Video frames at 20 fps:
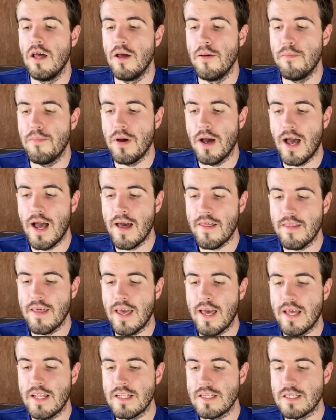But at the
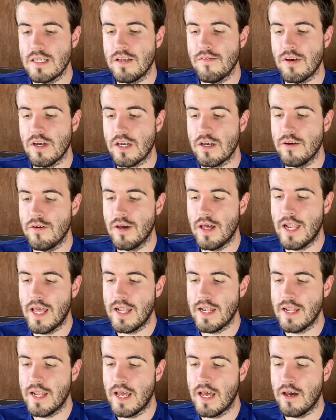end, if I go and
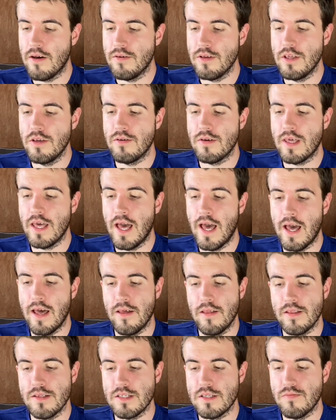end now, you get
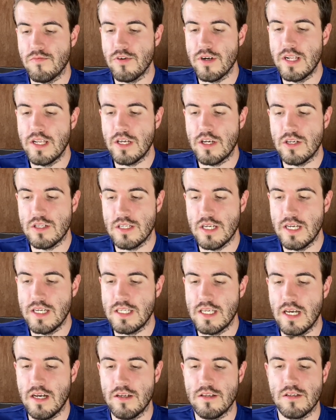some really good
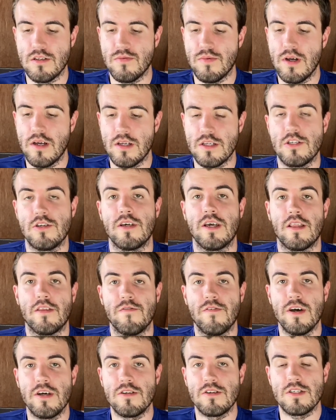details as well. So you get the
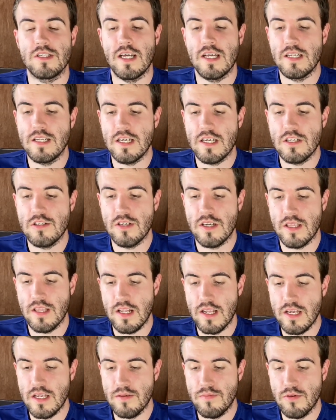final standings, you get the
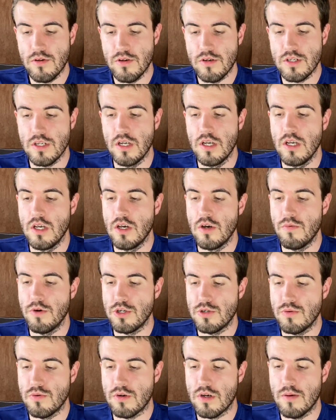leaderboard,
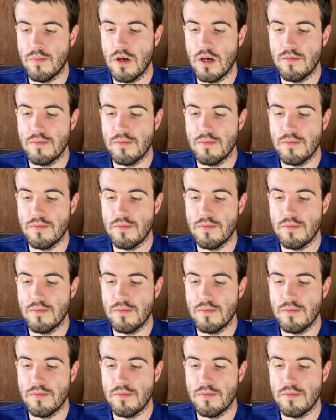which will come up